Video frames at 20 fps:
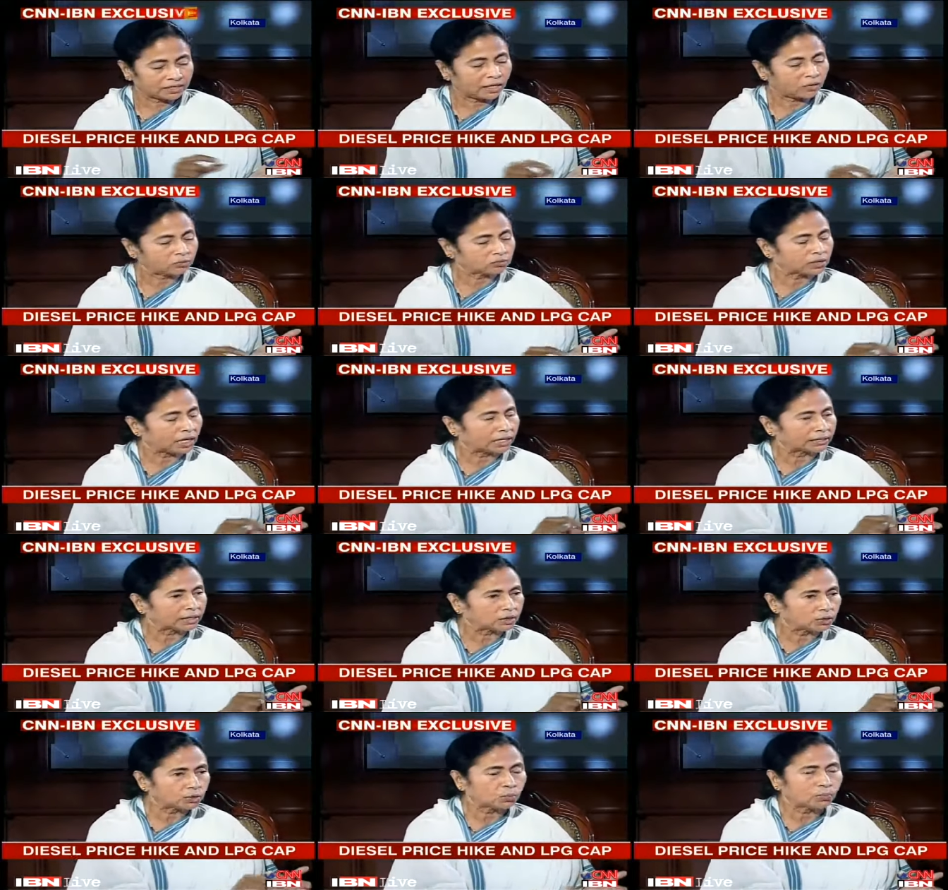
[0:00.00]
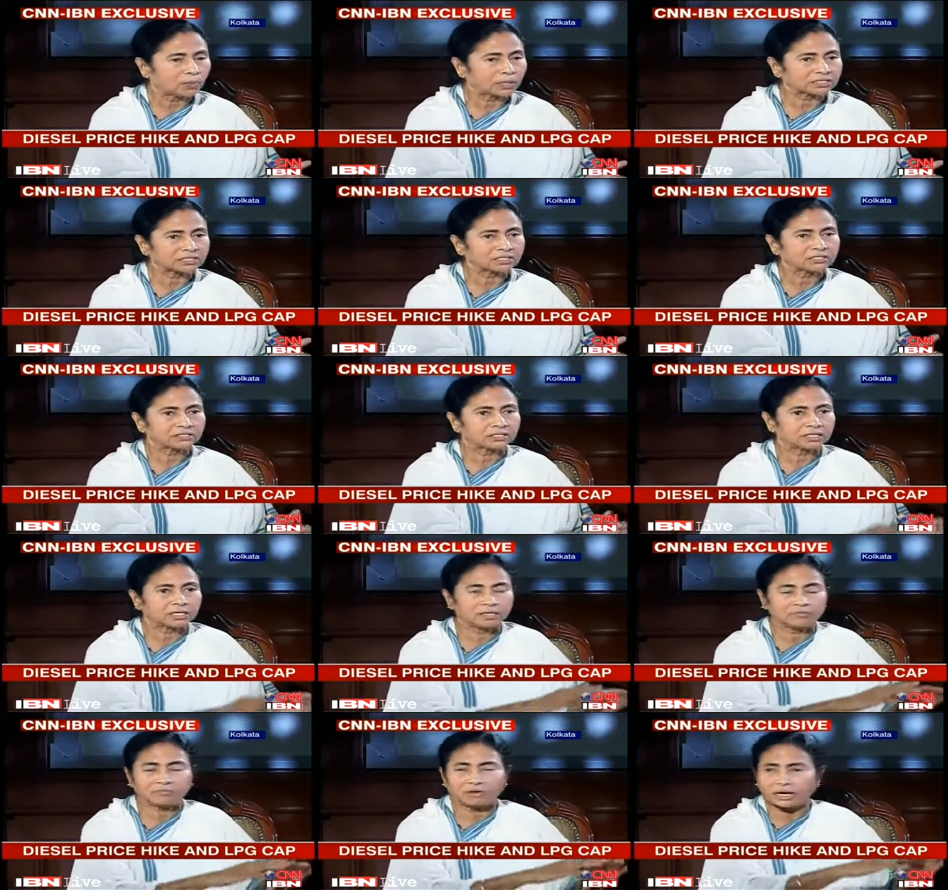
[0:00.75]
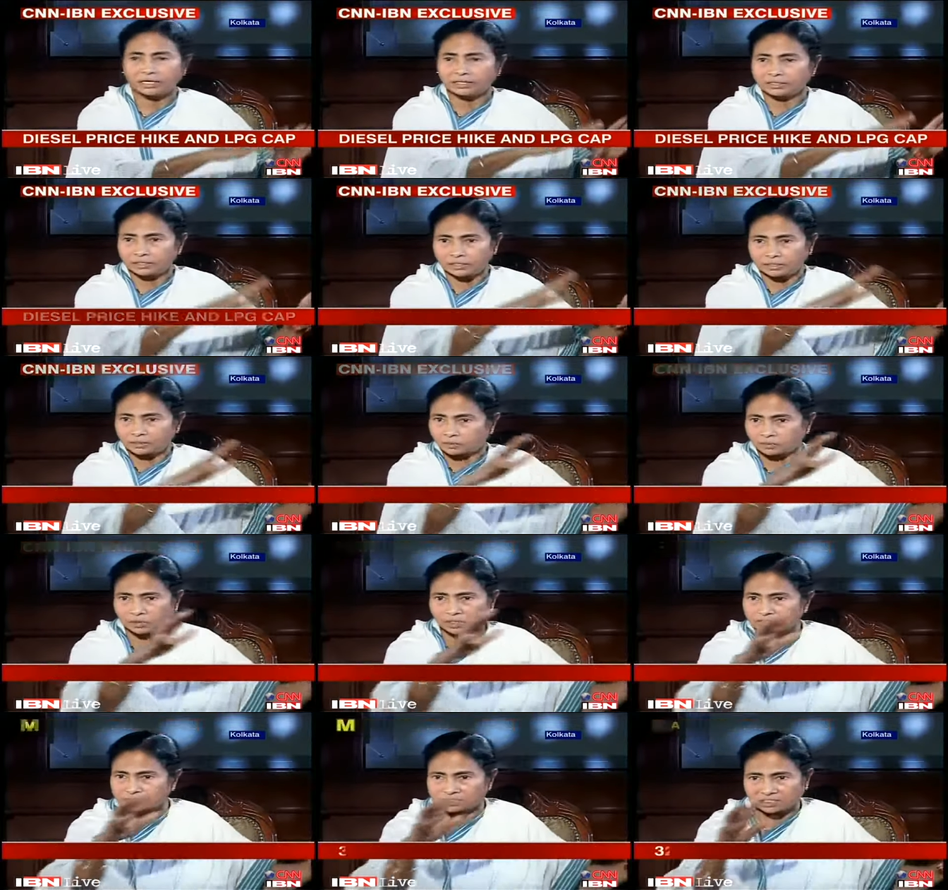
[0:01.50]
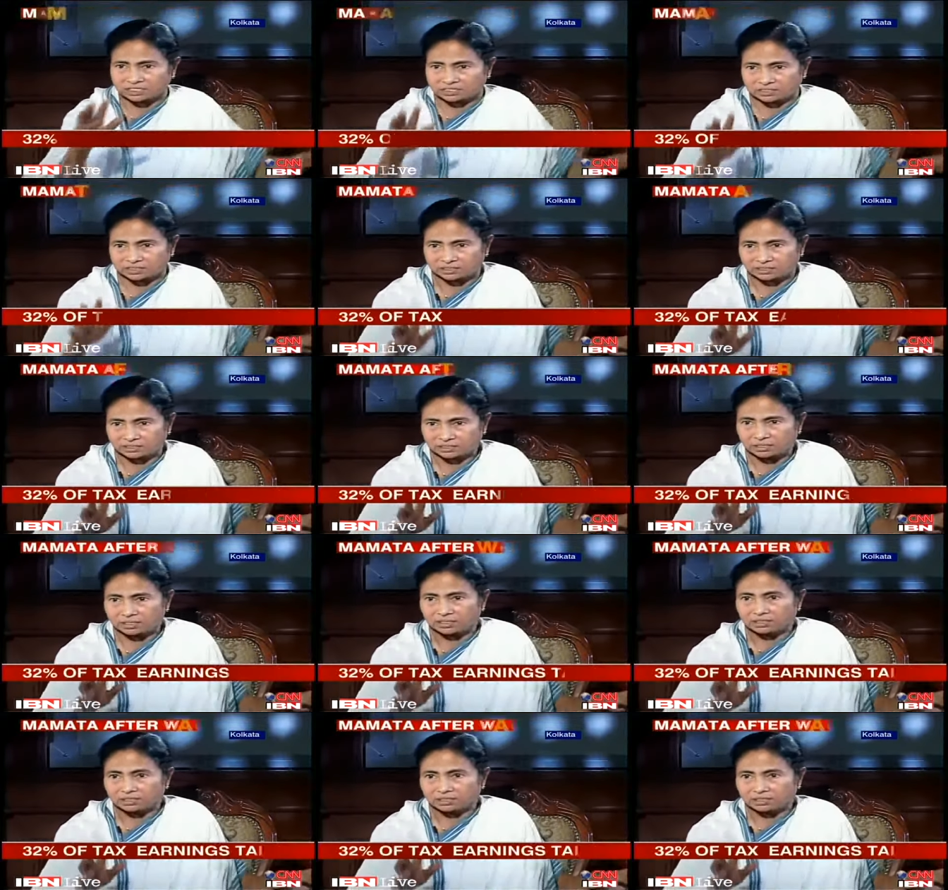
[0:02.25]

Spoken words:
Now 32% they divide into the state.